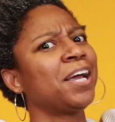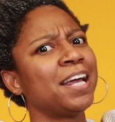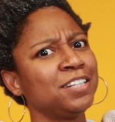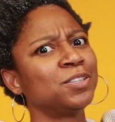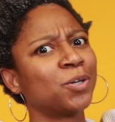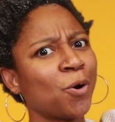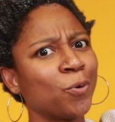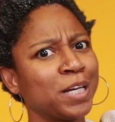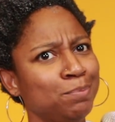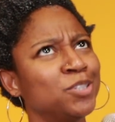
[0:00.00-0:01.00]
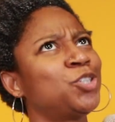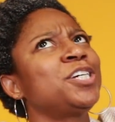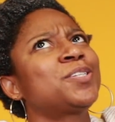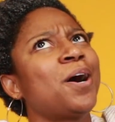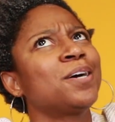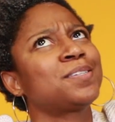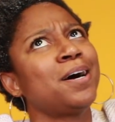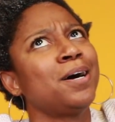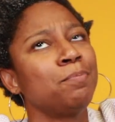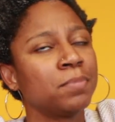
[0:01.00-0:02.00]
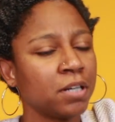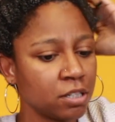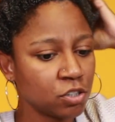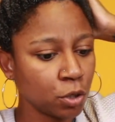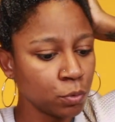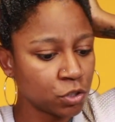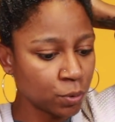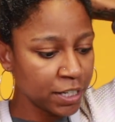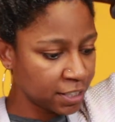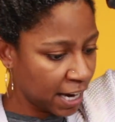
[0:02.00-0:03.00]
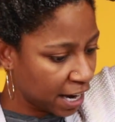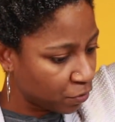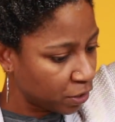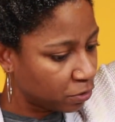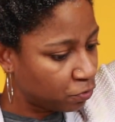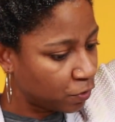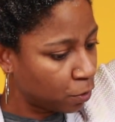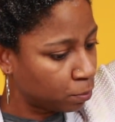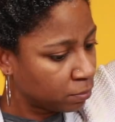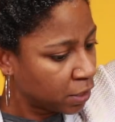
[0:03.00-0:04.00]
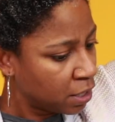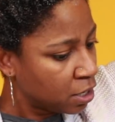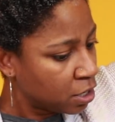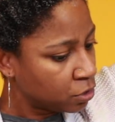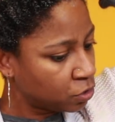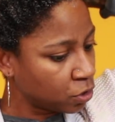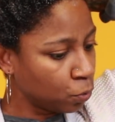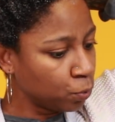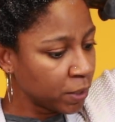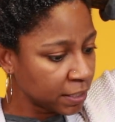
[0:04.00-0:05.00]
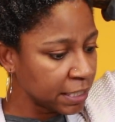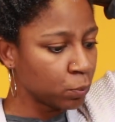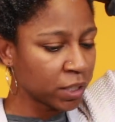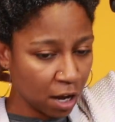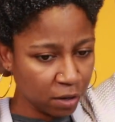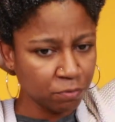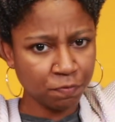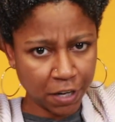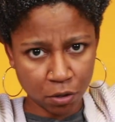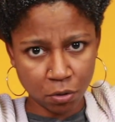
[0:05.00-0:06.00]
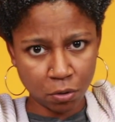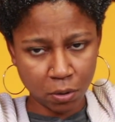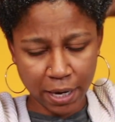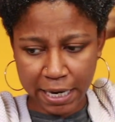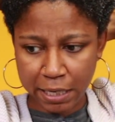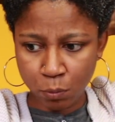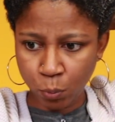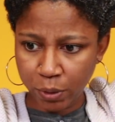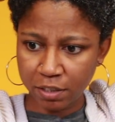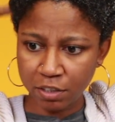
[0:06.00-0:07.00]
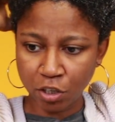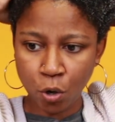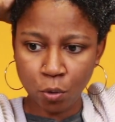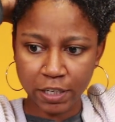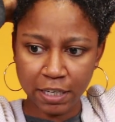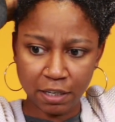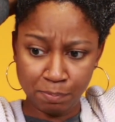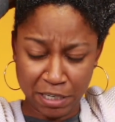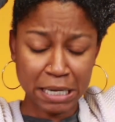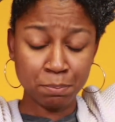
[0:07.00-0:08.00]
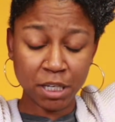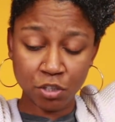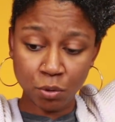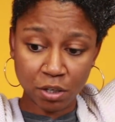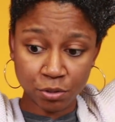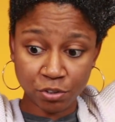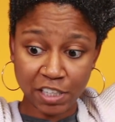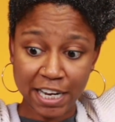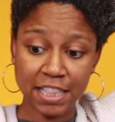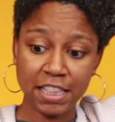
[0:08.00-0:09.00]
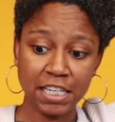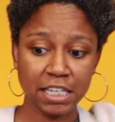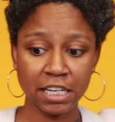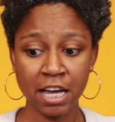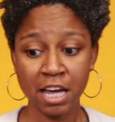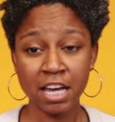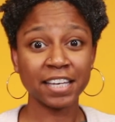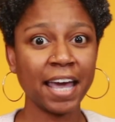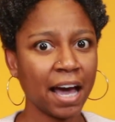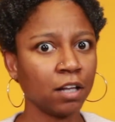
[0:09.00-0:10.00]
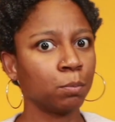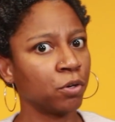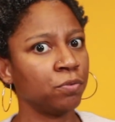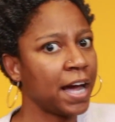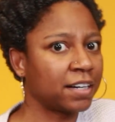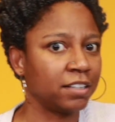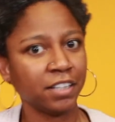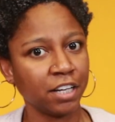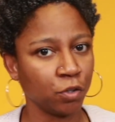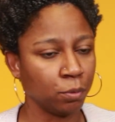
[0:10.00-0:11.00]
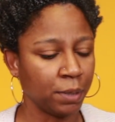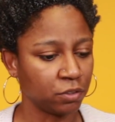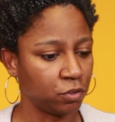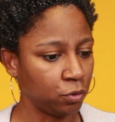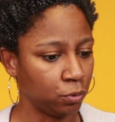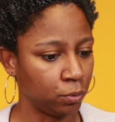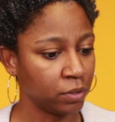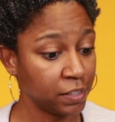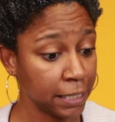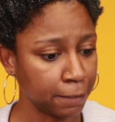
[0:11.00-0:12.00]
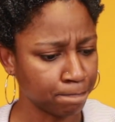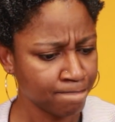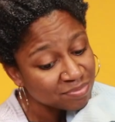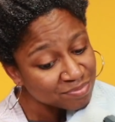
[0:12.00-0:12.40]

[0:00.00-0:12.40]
And it's Nicole Kidman. She's awesome. So it was great to have her in the film. So really, with Colin Farrell and with Nicole Kidman, you understand the caliber of acting that you're about to see.